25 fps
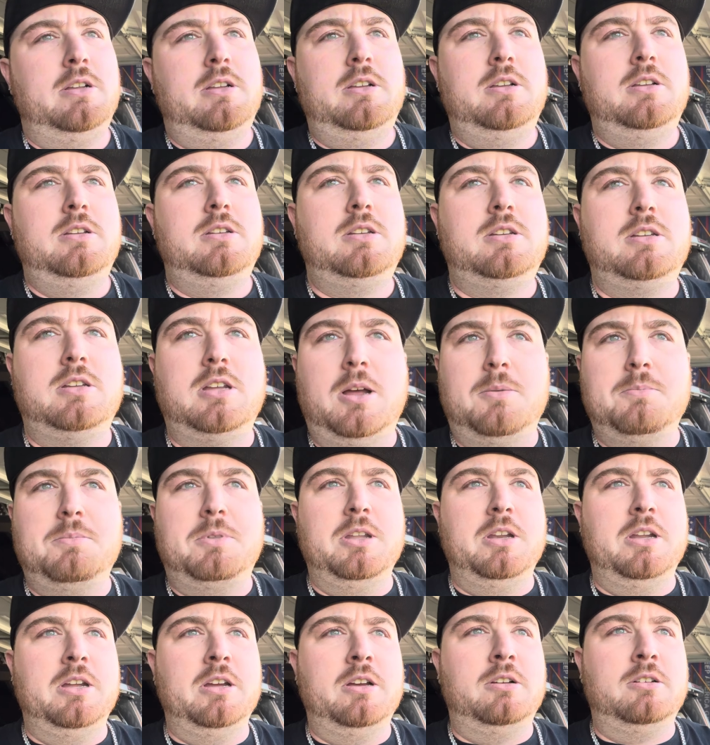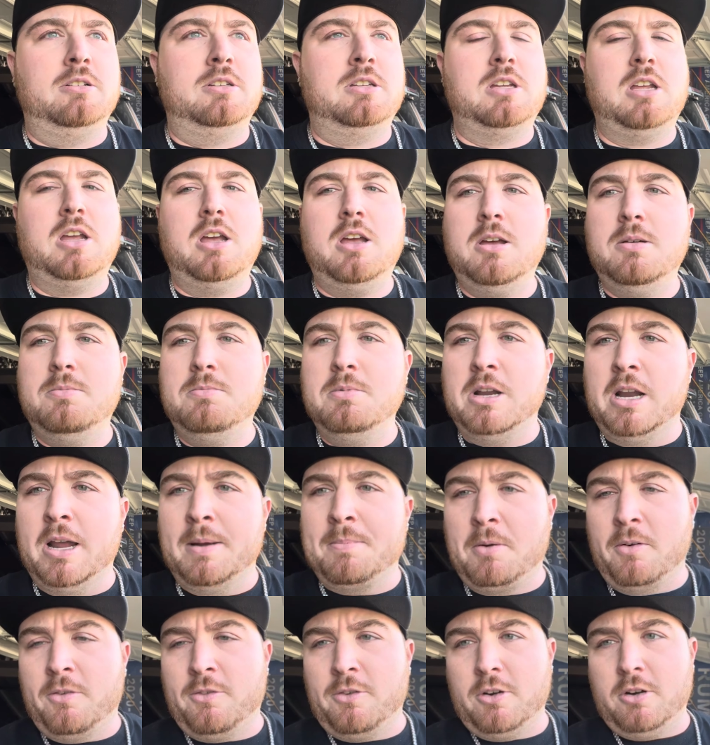something else. But I
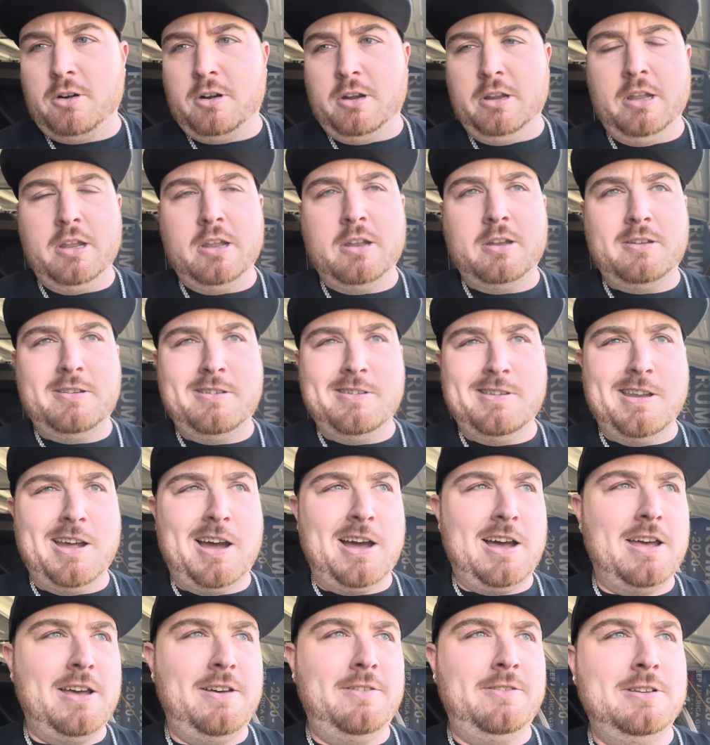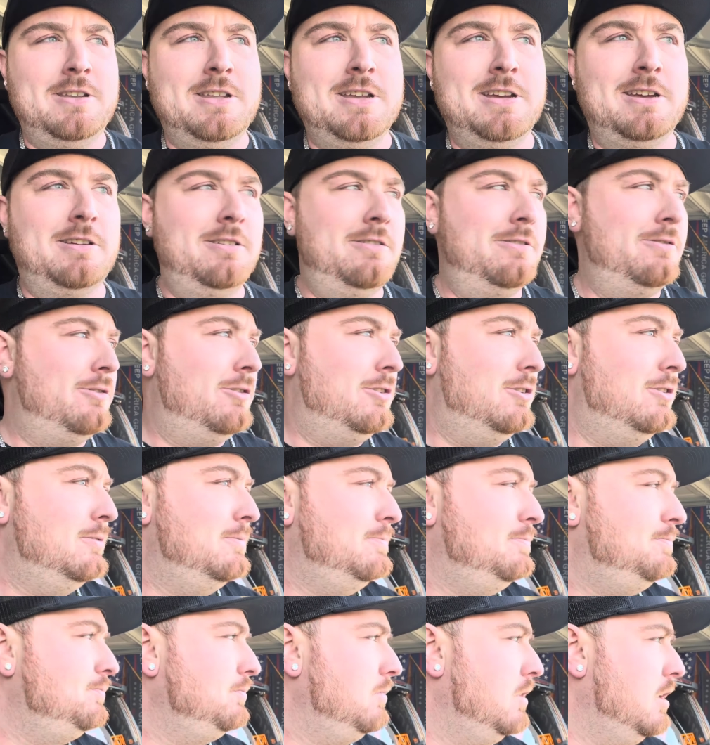prefer to not have a deck over.
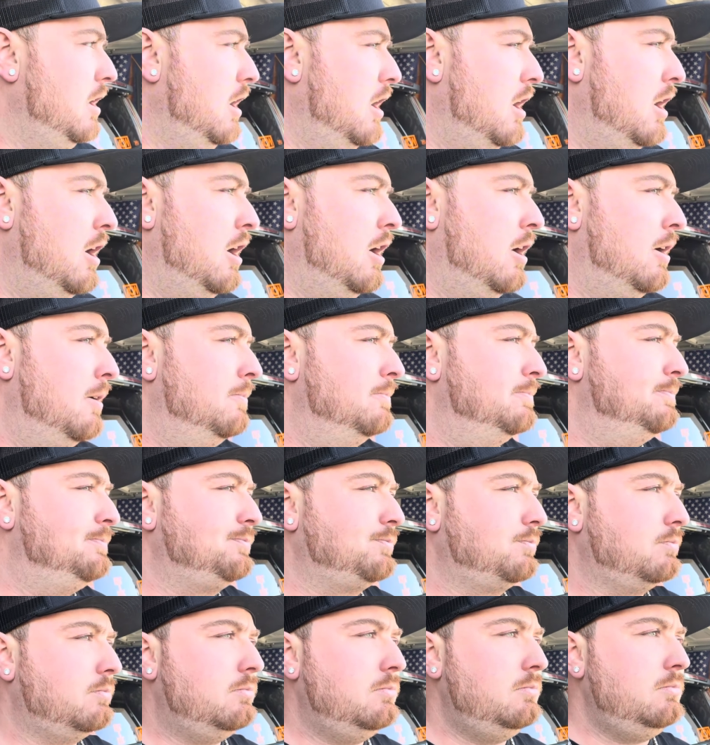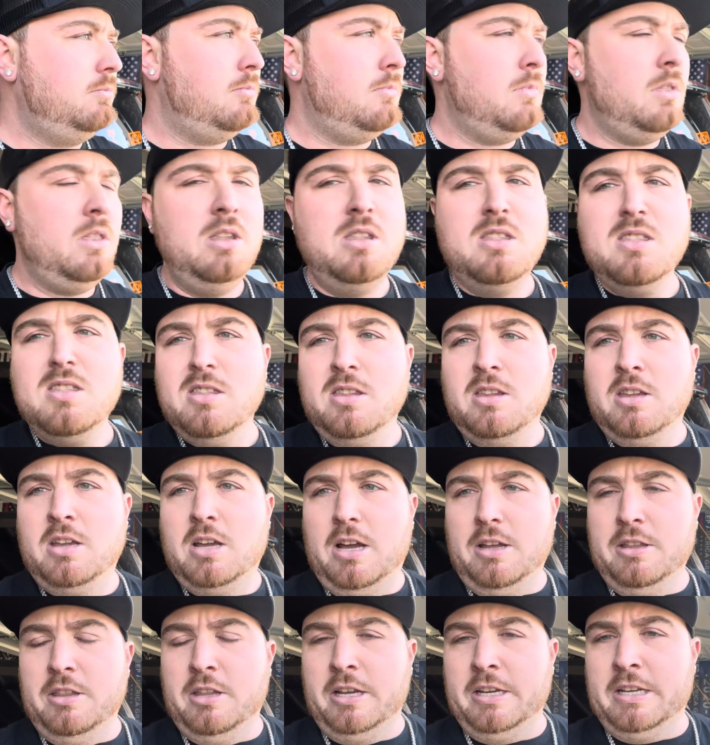Um,
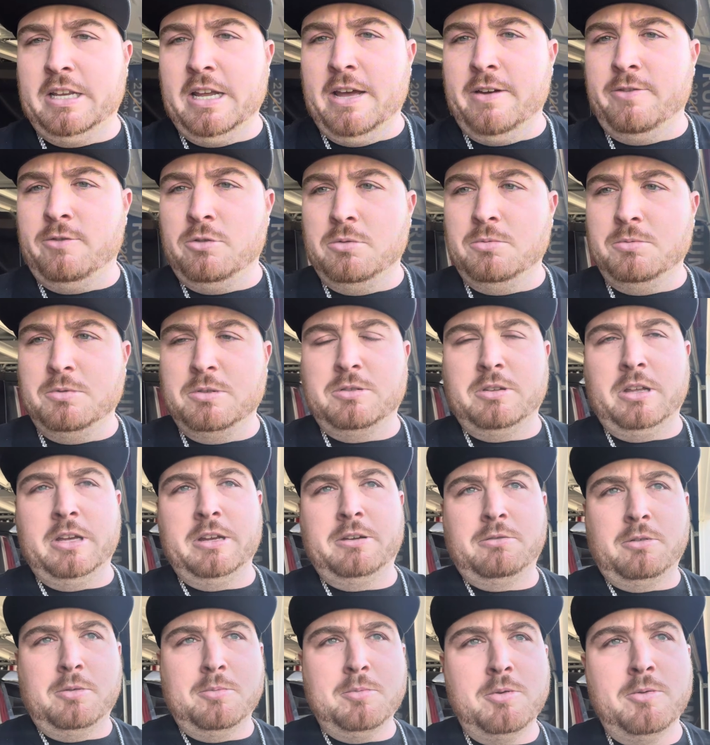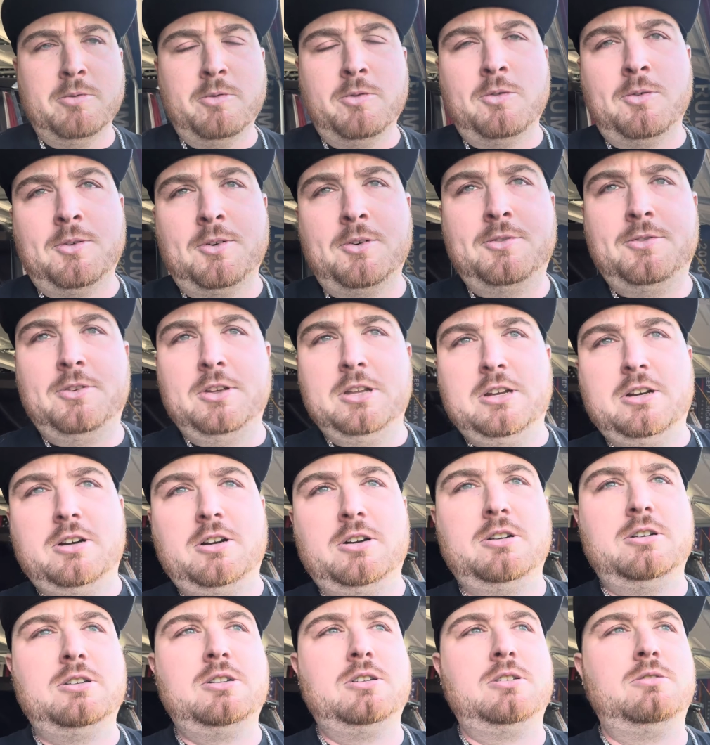I'd like to have one with like removable
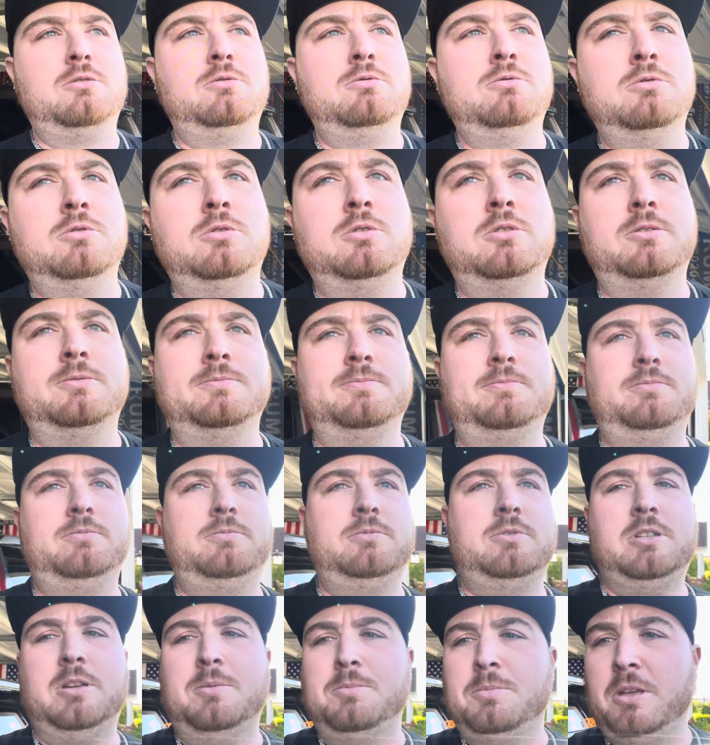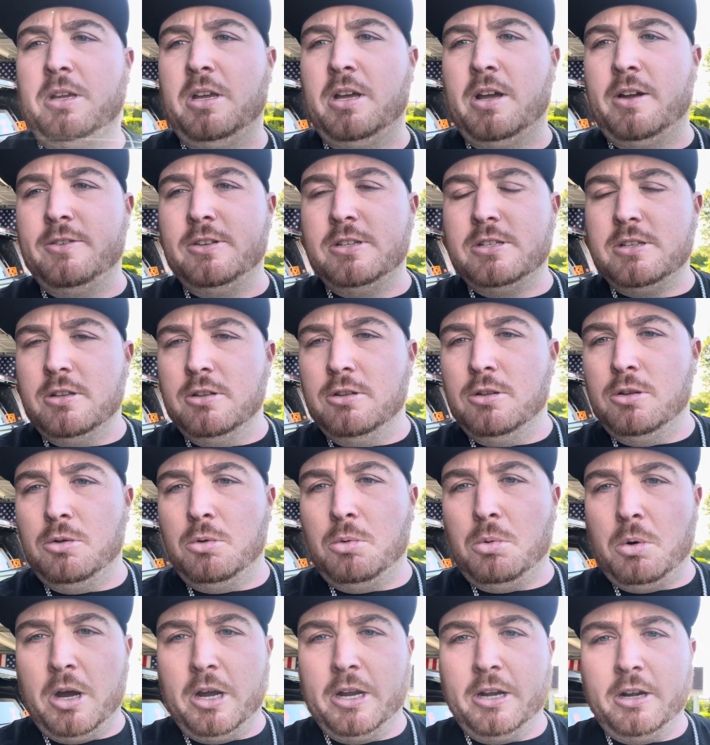fenders or something obviously a
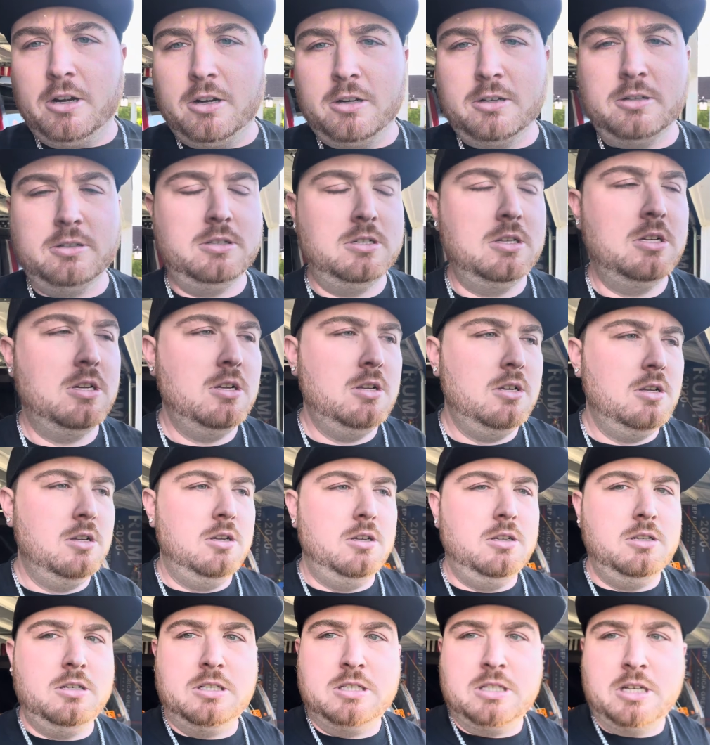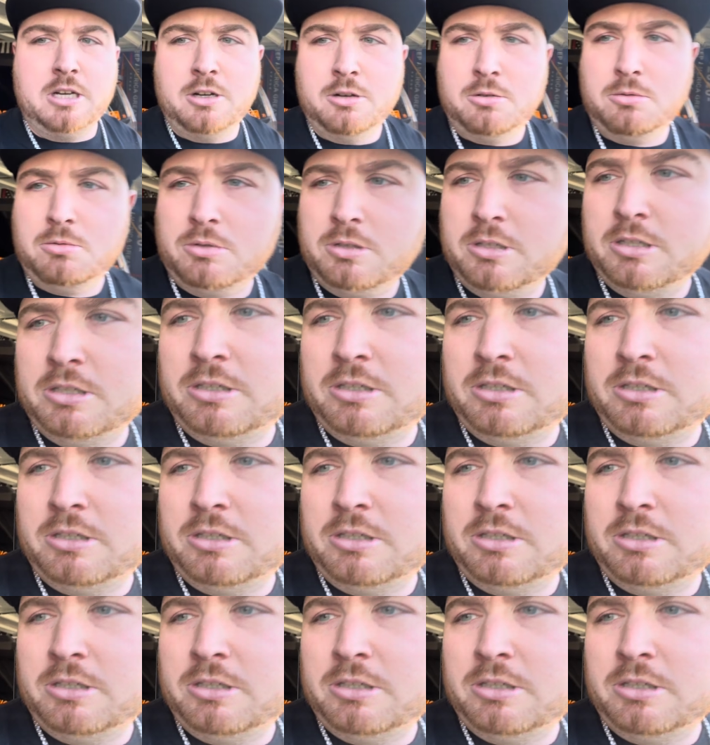little wider because I don't want